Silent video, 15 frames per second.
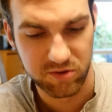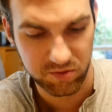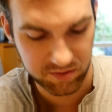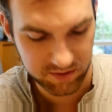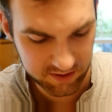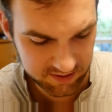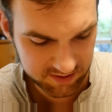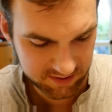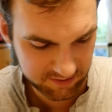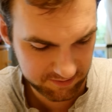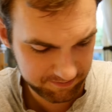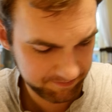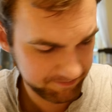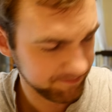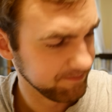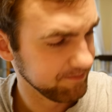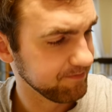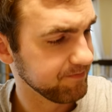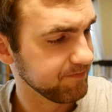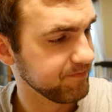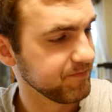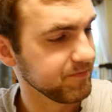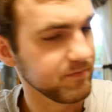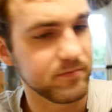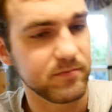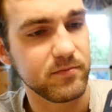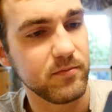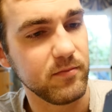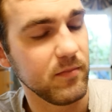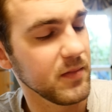do this,
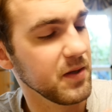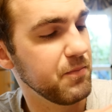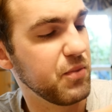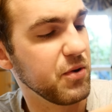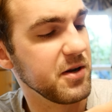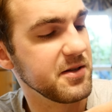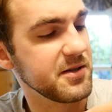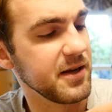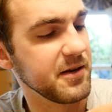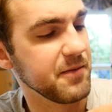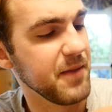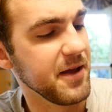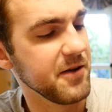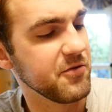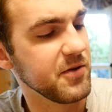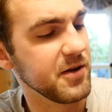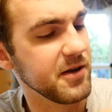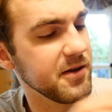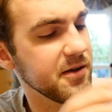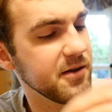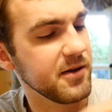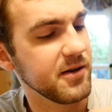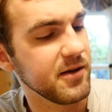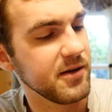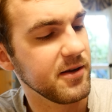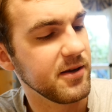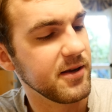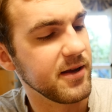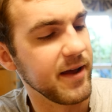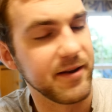put inside the battery,
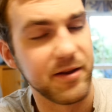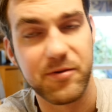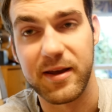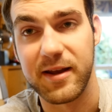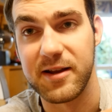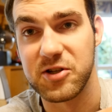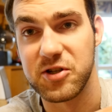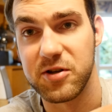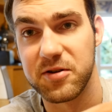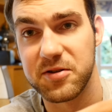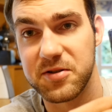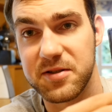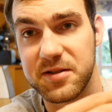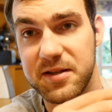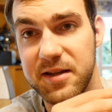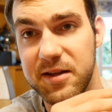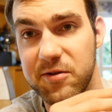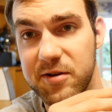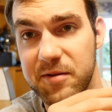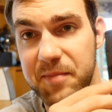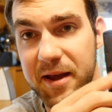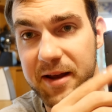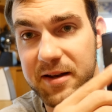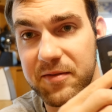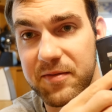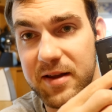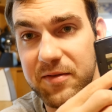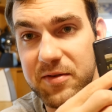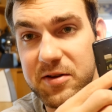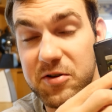and then you can actually also see here on the back that we
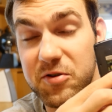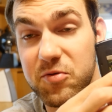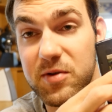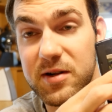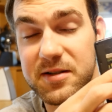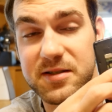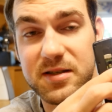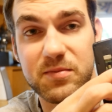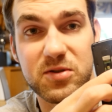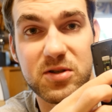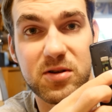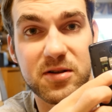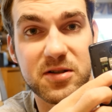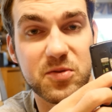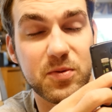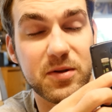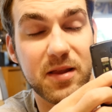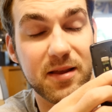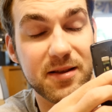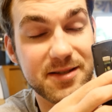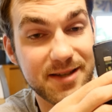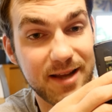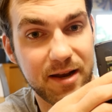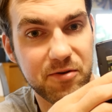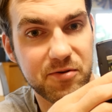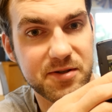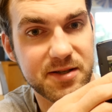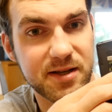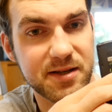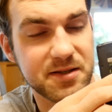have here the dual SIM slots with standard
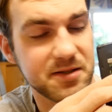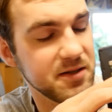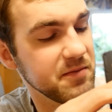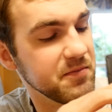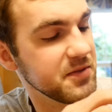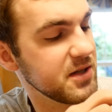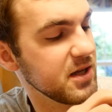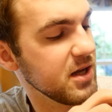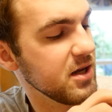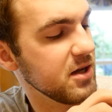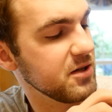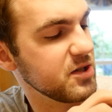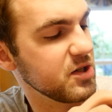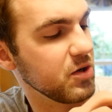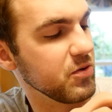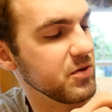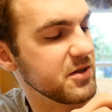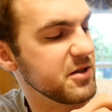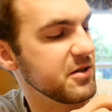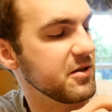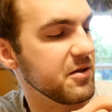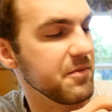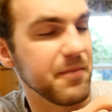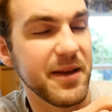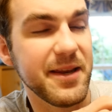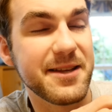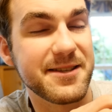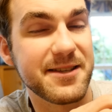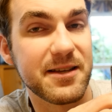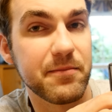size SIMs. So it's the mini
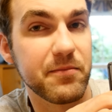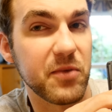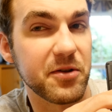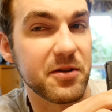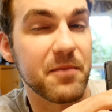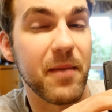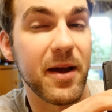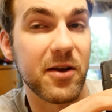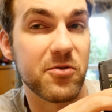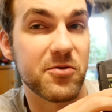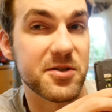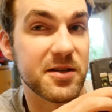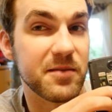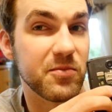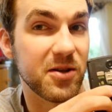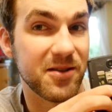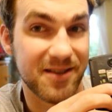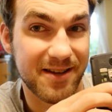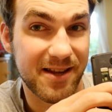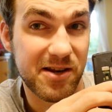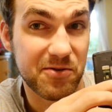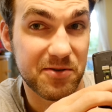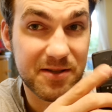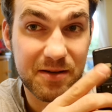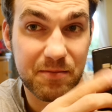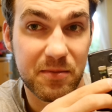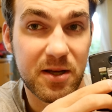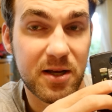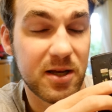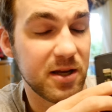SIM, not the micro SIM, not the nano SIM,
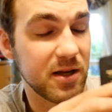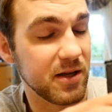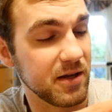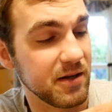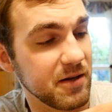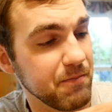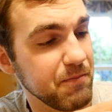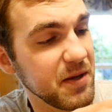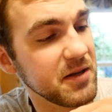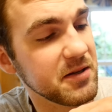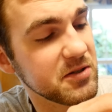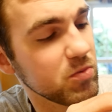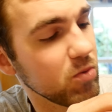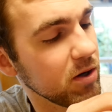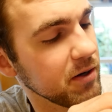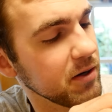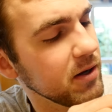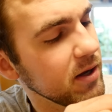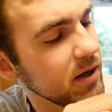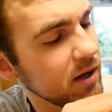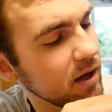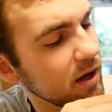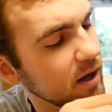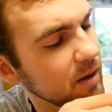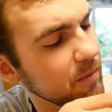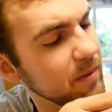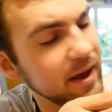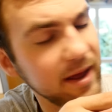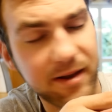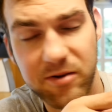uh, the biggest one. Um,
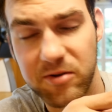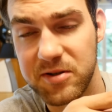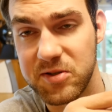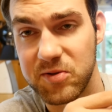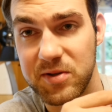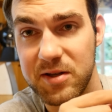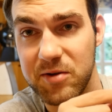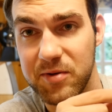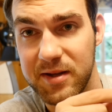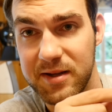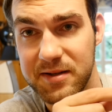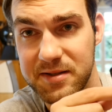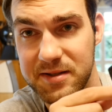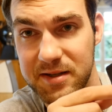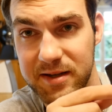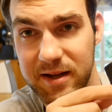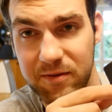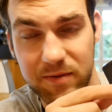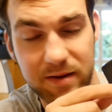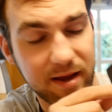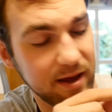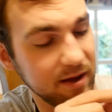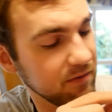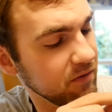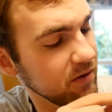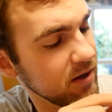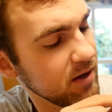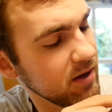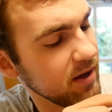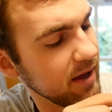and also here you can see that we have
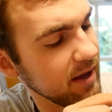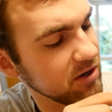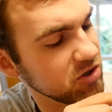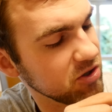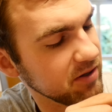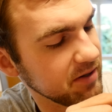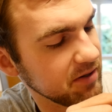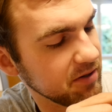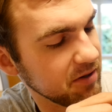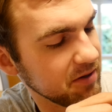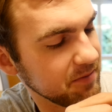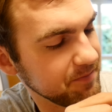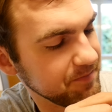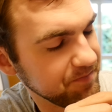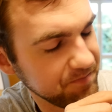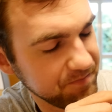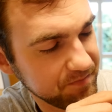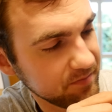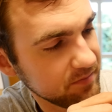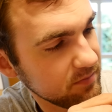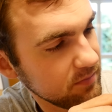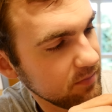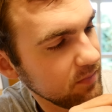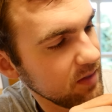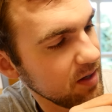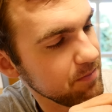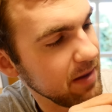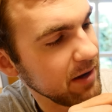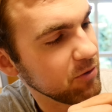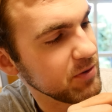actually the
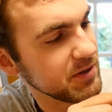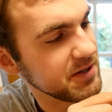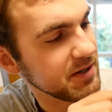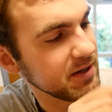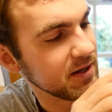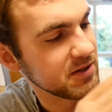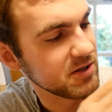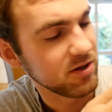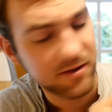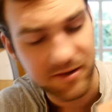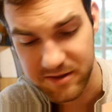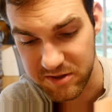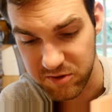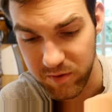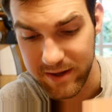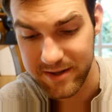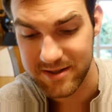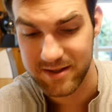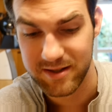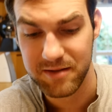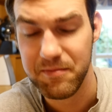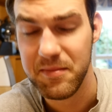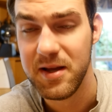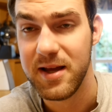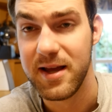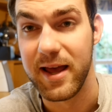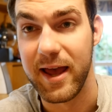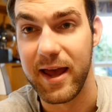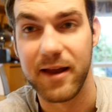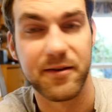micro SD card slot. It's quite slim
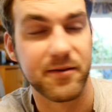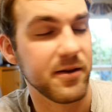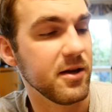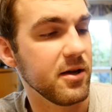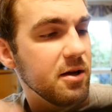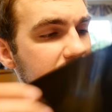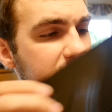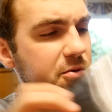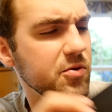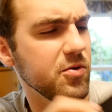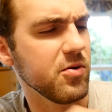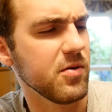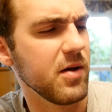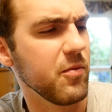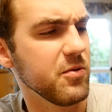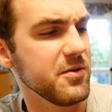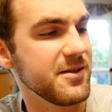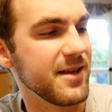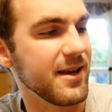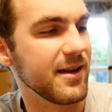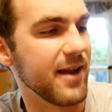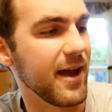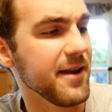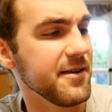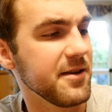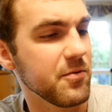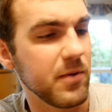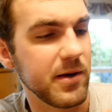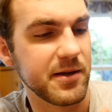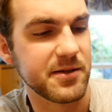and mm, I wouldn't say light
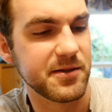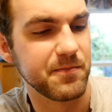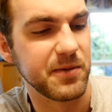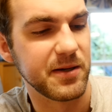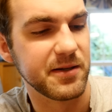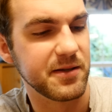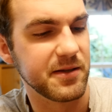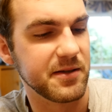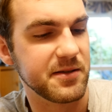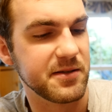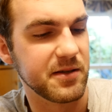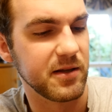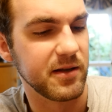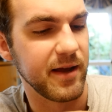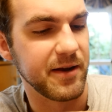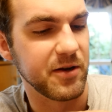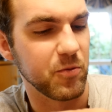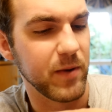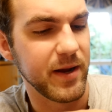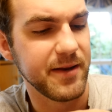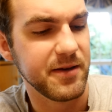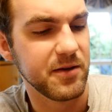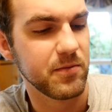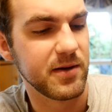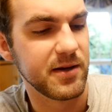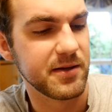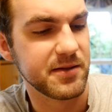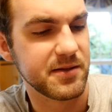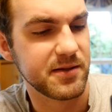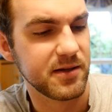device, but it's a lightweight
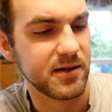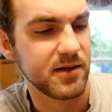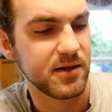device.